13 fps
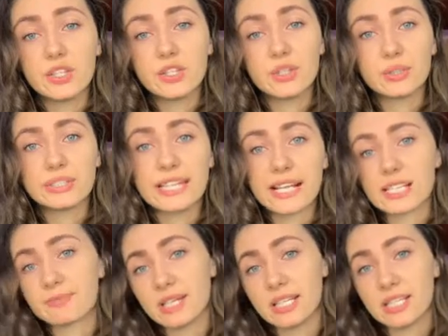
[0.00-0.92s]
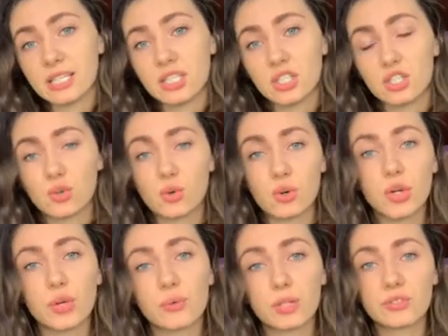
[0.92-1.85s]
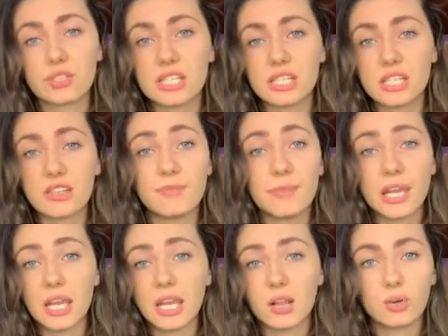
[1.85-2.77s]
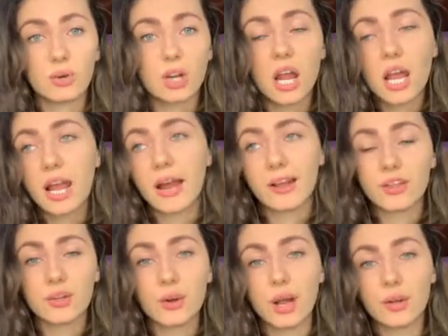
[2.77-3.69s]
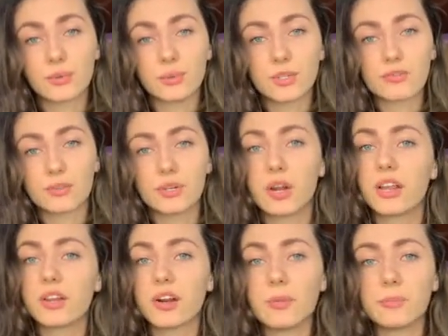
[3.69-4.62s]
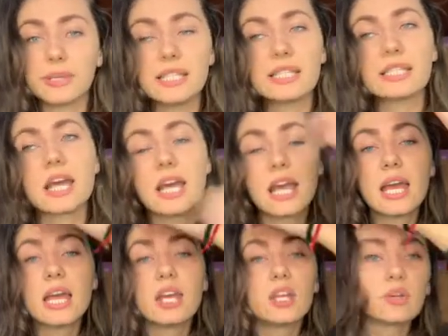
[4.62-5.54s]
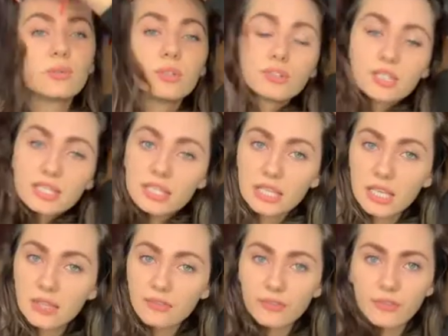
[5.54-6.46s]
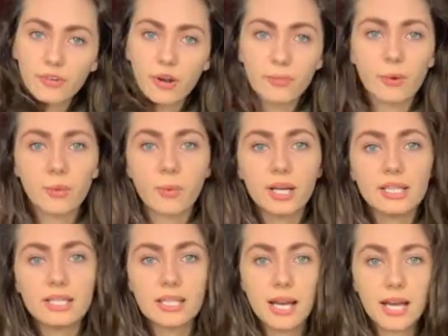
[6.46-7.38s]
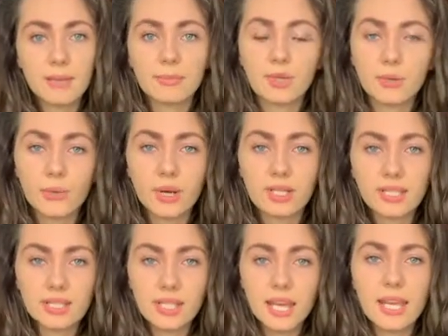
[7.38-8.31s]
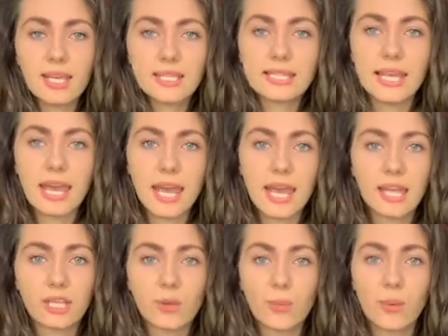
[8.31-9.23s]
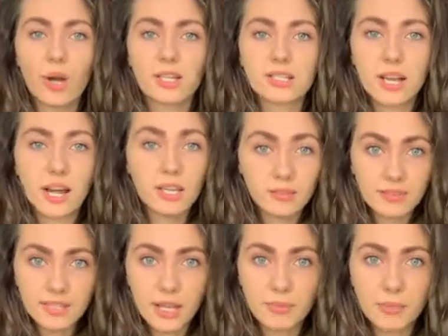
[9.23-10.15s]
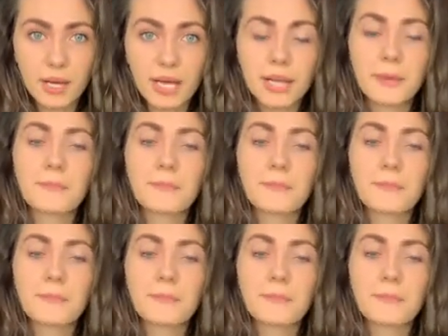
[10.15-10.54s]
you text message, or you will receive mail, or I don't know how it works for other companies. You will receive from what time, what date, and what kind of standby.